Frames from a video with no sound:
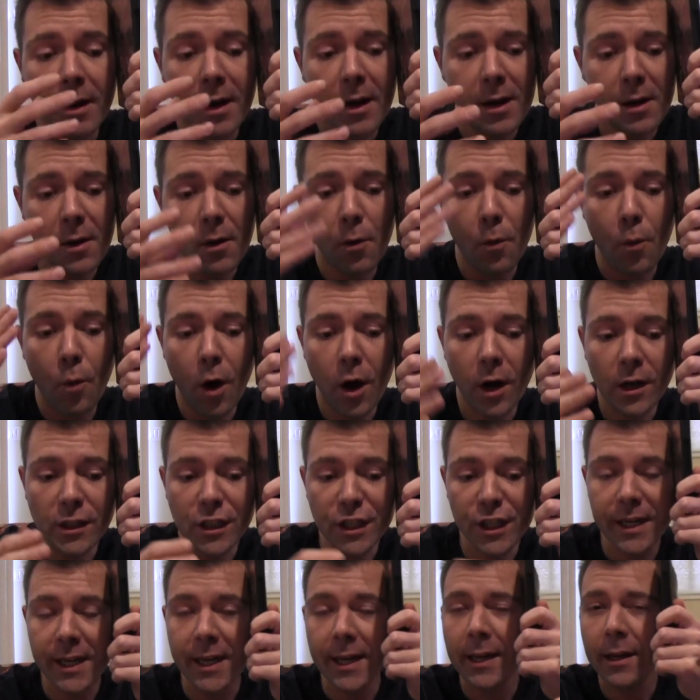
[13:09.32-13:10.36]
But
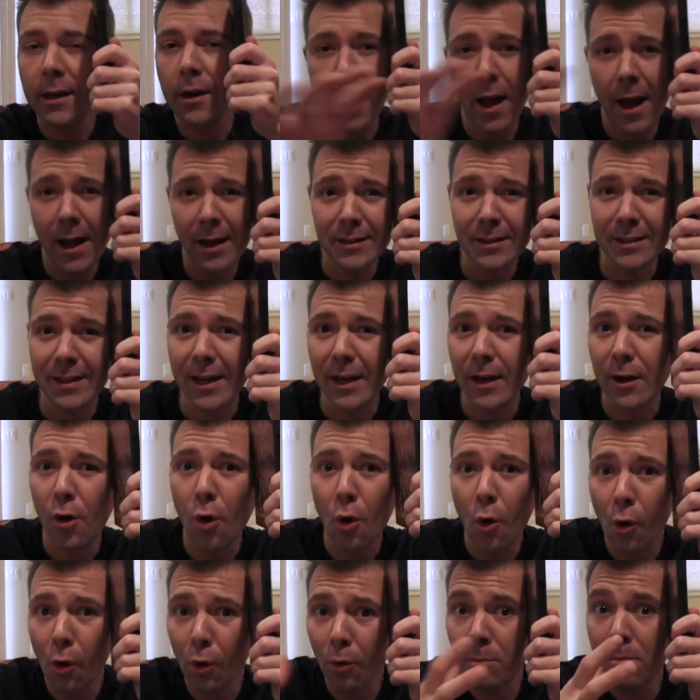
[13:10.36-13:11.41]
watching it as a
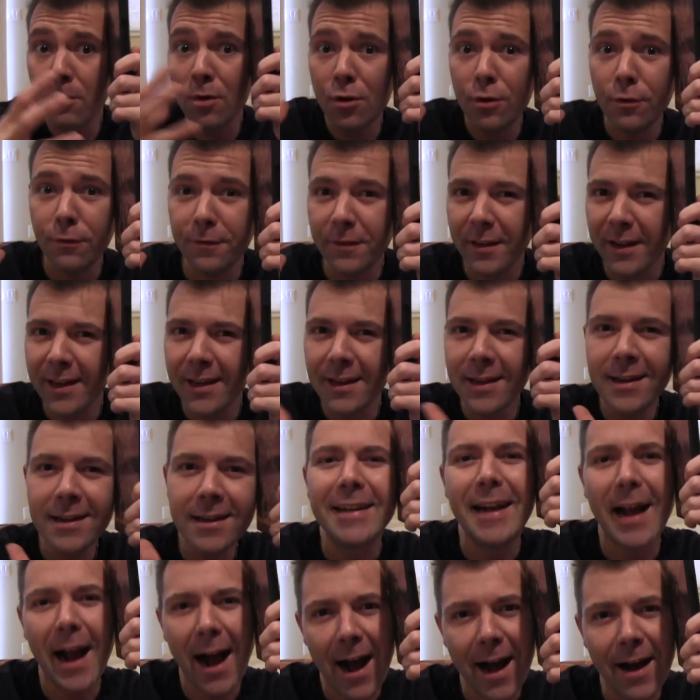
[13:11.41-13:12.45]
whole movie
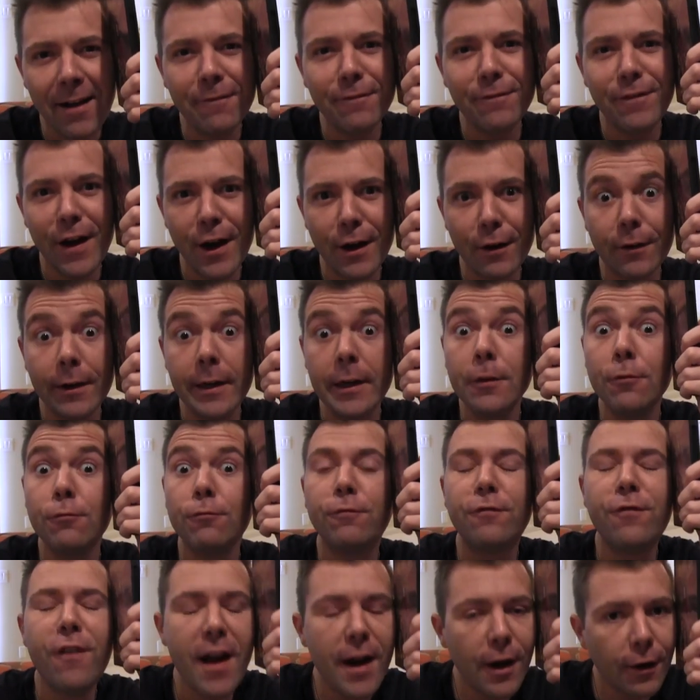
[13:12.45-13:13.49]
got very,
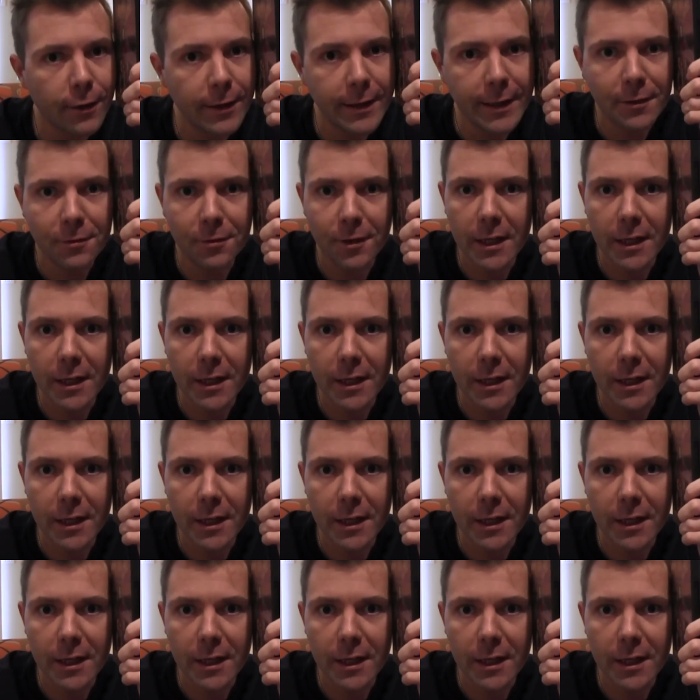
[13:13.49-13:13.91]
very